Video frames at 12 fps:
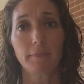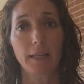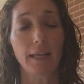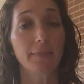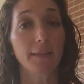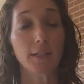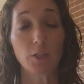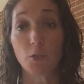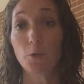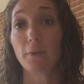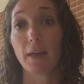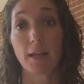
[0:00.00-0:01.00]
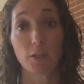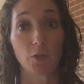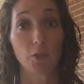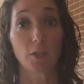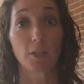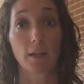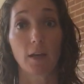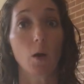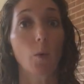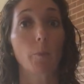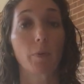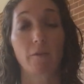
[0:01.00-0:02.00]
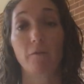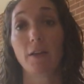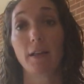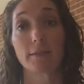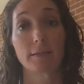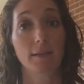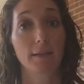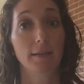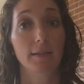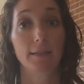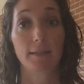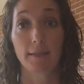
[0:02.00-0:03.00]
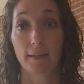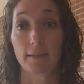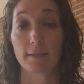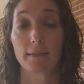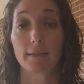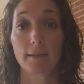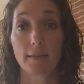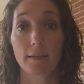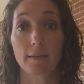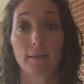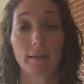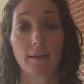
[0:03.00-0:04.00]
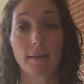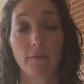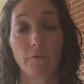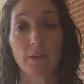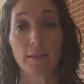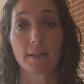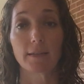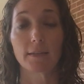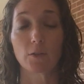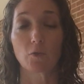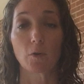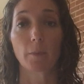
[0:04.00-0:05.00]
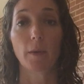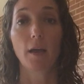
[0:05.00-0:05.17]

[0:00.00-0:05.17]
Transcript: And they do that just to help prevent SIDS, sudden infant death syndrome.